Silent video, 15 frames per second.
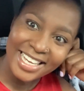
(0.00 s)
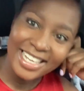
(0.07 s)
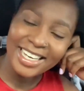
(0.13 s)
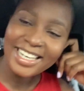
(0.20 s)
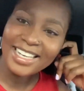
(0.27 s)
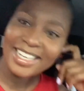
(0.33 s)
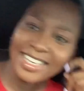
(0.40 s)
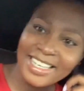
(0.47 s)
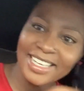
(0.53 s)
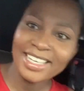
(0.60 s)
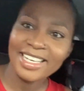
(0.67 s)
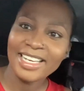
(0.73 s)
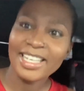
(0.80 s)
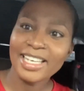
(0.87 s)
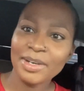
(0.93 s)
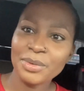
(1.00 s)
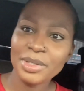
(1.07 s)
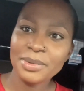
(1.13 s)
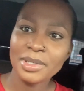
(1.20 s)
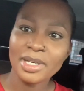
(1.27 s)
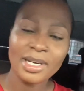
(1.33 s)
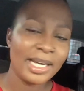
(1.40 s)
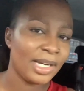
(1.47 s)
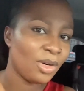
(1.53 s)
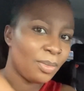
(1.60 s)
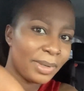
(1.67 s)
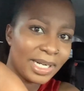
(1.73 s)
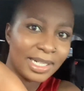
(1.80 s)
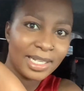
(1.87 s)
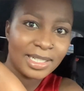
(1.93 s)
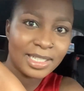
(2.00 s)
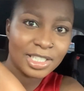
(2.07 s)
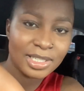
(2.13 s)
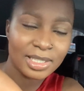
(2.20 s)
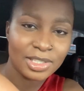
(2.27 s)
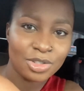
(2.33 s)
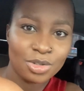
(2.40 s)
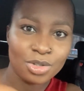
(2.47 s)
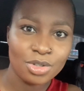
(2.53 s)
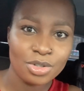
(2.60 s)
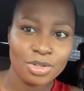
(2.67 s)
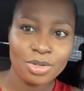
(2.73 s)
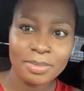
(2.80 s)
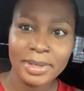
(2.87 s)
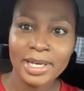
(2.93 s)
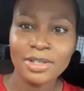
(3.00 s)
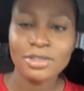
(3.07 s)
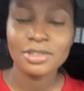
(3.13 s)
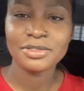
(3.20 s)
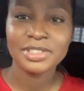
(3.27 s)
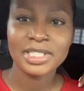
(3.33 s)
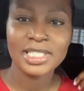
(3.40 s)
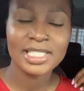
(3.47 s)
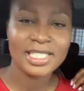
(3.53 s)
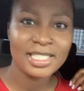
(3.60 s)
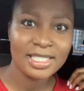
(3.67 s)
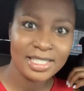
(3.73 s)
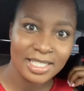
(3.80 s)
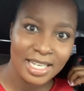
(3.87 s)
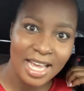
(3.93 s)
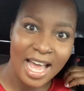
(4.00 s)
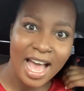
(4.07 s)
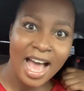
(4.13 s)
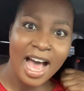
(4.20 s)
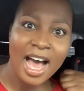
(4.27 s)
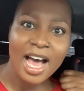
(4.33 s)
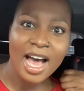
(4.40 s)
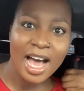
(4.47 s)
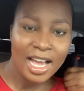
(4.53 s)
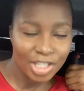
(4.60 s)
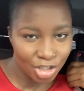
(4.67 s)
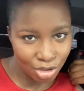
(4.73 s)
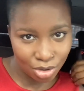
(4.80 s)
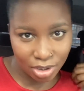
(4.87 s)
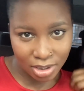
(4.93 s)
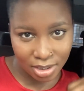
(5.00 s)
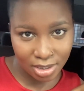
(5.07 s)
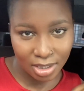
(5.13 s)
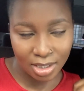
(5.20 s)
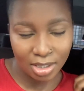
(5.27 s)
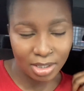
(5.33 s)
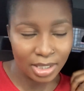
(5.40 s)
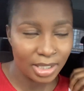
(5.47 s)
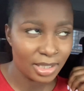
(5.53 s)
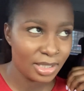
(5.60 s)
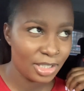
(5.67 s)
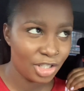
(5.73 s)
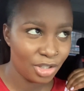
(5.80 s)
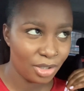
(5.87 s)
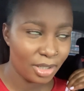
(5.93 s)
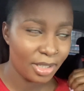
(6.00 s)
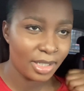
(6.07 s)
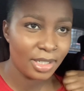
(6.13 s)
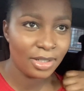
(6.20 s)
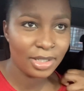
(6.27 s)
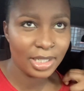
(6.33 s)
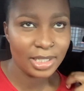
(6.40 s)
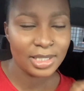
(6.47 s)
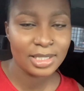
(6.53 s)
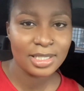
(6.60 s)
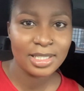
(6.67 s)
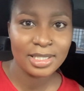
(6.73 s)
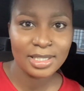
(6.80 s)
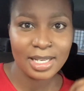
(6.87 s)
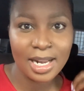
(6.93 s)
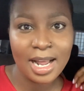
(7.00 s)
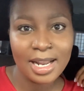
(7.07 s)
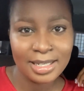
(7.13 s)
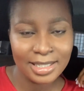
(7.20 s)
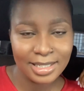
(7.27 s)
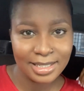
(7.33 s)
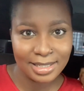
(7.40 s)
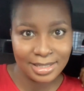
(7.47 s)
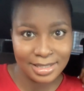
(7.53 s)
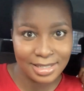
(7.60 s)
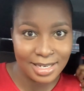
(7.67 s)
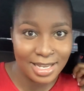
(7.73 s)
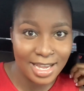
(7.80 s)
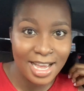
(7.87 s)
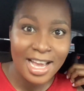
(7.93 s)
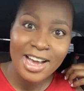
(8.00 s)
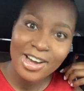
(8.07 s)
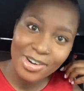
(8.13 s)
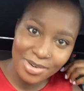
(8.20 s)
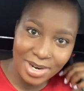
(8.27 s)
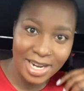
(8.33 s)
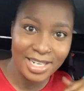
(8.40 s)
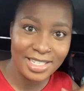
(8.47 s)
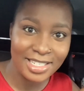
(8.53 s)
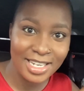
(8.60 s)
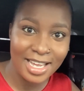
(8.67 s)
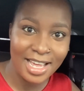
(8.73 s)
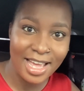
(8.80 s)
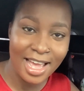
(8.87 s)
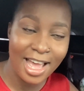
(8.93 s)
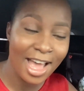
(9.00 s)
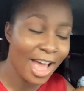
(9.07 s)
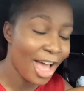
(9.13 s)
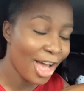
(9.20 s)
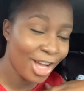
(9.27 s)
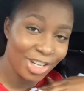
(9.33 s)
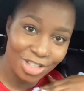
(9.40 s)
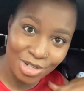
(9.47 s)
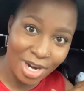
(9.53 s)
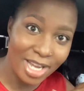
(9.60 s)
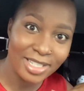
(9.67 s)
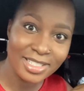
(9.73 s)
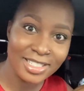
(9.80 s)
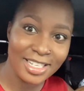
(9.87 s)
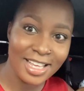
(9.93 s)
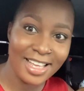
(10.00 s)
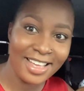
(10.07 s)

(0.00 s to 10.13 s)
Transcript: I hope I'll get a chance to show you my outfit. It's just a short, okay, is it short? Okay, it's just a little red dress.